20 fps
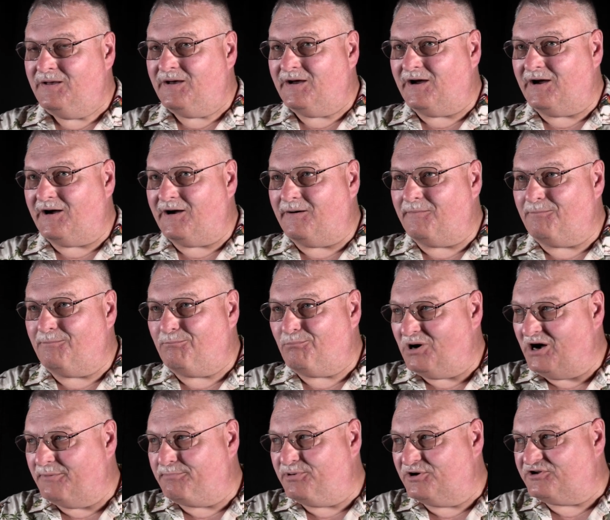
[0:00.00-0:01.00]
Um,
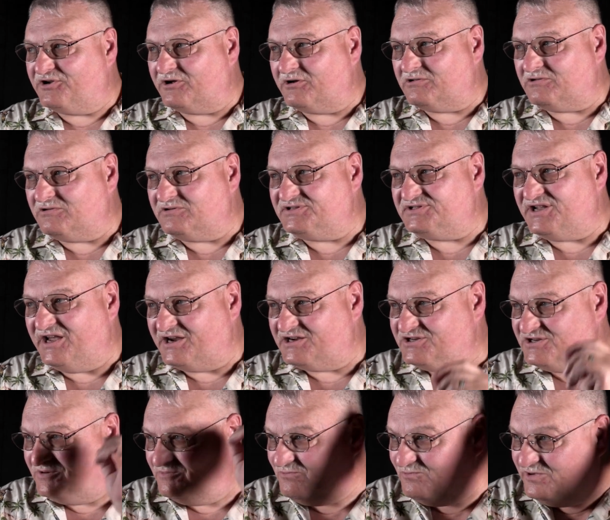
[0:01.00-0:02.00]
my particular
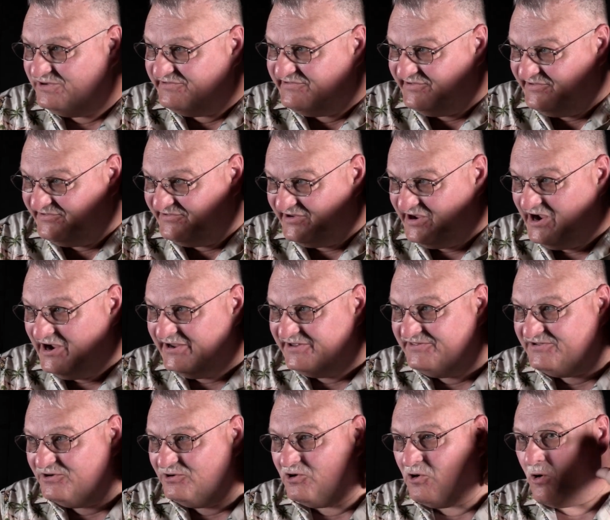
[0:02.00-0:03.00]
section was
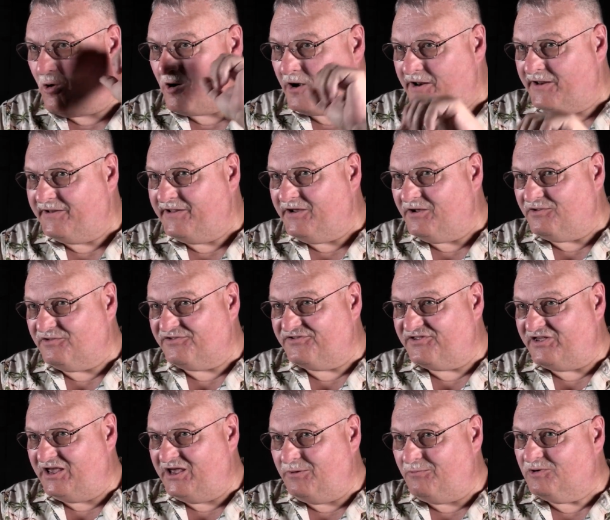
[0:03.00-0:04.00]
assigned to guard an L
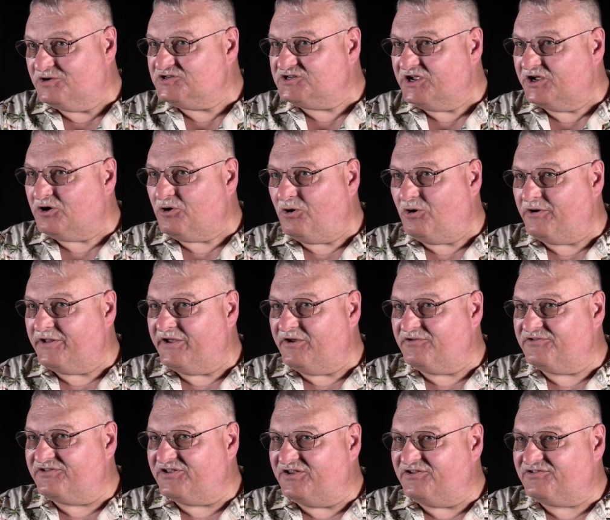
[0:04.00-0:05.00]
Z, which they called
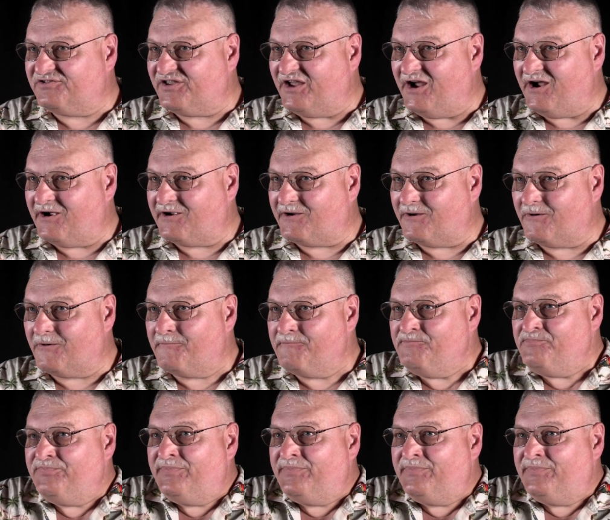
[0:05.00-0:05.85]
L Z soccer.